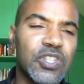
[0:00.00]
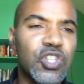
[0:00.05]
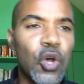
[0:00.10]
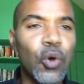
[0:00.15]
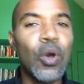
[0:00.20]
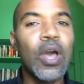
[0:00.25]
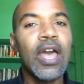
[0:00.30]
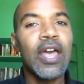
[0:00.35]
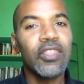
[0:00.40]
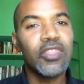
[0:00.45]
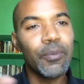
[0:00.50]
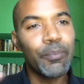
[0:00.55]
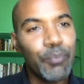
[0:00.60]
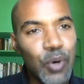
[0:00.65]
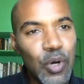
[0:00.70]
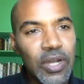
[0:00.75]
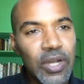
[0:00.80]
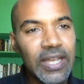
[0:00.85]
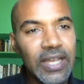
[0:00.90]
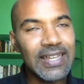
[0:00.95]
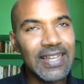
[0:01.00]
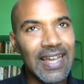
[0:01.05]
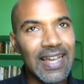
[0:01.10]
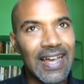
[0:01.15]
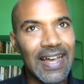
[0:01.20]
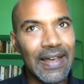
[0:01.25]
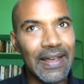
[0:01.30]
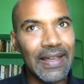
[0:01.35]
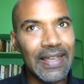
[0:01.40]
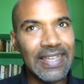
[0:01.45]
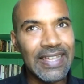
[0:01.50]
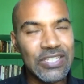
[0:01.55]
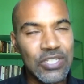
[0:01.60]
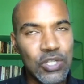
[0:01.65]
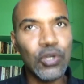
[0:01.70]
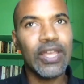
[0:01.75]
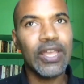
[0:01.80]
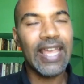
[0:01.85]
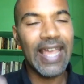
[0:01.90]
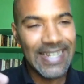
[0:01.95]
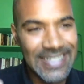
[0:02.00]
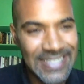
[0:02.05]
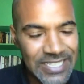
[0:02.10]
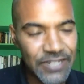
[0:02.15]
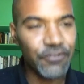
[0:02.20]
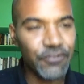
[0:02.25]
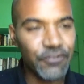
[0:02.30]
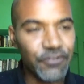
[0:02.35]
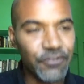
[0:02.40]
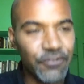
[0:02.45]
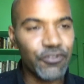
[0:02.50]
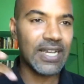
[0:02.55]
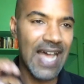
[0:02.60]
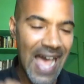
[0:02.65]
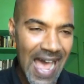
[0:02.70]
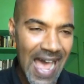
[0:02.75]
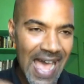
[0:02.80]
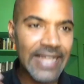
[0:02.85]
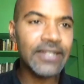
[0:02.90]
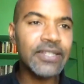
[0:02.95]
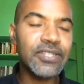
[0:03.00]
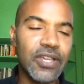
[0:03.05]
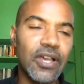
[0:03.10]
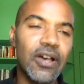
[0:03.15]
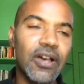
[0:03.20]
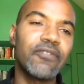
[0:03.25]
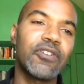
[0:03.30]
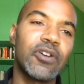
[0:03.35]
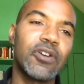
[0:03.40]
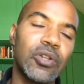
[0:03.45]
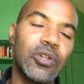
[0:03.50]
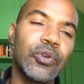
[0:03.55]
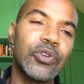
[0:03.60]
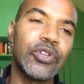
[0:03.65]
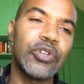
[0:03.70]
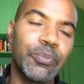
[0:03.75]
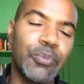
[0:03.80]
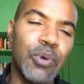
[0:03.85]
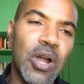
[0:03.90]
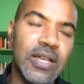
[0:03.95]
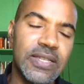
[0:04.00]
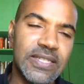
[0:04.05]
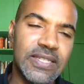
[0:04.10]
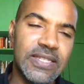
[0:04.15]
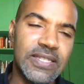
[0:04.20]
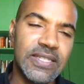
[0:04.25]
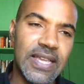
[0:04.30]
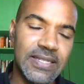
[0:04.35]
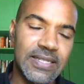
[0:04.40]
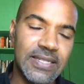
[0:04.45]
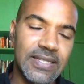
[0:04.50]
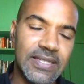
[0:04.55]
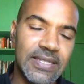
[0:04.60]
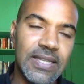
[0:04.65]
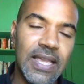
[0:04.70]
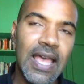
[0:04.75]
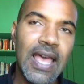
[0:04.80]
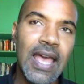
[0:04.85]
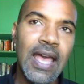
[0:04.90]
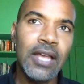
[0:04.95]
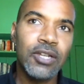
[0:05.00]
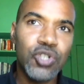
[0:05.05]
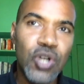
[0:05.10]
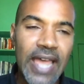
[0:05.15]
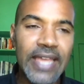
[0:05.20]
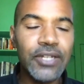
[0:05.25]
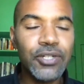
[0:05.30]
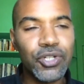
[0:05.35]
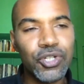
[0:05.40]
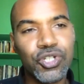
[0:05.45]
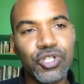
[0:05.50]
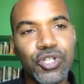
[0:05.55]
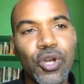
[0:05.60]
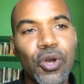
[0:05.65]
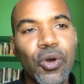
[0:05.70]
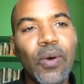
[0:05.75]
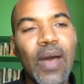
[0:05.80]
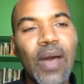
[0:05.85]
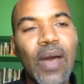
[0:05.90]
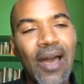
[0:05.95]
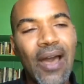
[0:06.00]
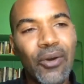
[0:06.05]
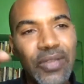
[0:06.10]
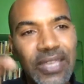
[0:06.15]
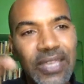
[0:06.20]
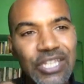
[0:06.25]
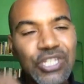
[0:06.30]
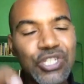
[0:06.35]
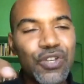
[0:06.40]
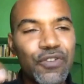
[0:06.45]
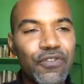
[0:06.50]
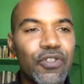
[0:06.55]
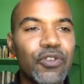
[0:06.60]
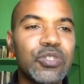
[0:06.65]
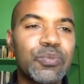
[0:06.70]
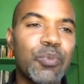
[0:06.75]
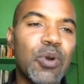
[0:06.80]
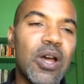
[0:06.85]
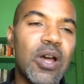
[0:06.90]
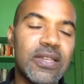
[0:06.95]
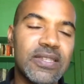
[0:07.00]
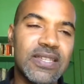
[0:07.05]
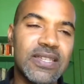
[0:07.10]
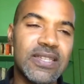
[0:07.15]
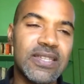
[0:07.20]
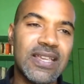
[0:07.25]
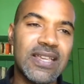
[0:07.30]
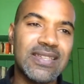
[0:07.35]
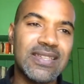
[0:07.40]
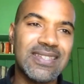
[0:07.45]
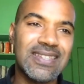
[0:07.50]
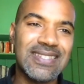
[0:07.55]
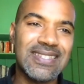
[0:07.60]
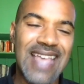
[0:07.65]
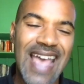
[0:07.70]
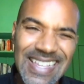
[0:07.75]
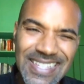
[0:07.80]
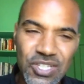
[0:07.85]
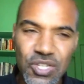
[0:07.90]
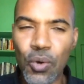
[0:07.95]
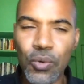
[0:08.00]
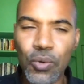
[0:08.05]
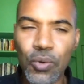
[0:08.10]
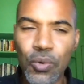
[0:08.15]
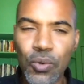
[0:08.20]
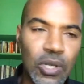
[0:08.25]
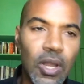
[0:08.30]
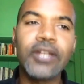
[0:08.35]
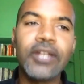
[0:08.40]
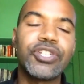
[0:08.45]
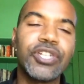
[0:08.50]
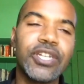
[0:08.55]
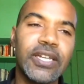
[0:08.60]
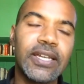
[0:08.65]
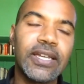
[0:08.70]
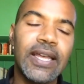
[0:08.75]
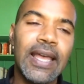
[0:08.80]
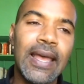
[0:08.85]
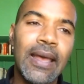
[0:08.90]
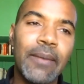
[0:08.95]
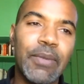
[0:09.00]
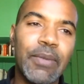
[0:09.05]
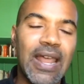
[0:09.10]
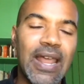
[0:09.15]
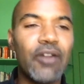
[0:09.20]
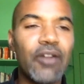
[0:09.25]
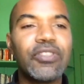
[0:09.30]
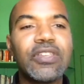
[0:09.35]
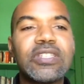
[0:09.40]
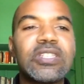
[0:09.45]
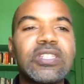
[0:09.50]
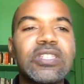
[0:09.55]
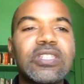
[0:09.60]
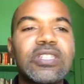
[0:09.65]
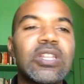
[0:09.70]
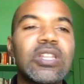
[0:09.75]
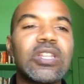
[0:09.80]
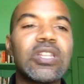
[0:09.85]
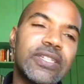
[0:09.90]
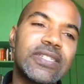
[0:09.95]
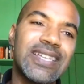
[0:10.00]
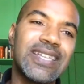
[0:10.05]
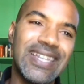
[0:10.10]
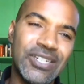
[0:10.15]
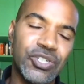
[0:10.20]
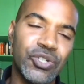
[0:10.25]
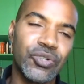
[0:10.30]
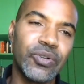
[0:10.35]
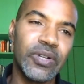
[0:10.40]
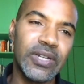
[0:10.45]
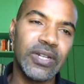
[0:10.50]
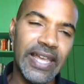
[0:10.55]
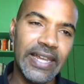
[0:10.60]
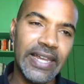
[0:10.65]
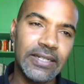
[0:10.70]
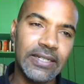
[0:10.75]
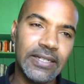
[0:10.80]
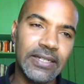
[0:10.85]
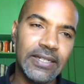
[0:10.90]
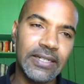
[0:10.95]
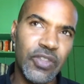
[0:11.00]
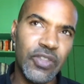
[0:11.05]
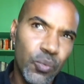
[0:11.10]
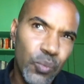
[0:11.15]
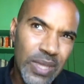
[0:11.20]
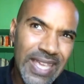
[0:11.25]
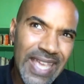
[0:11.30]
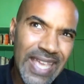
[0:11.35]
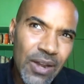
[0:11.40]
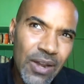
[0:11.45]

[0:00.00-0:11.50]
So the book uh, is looking at different kinds of colonial processes, trying to show how each of those processes has its own logic, but how these logics interrelate, so that we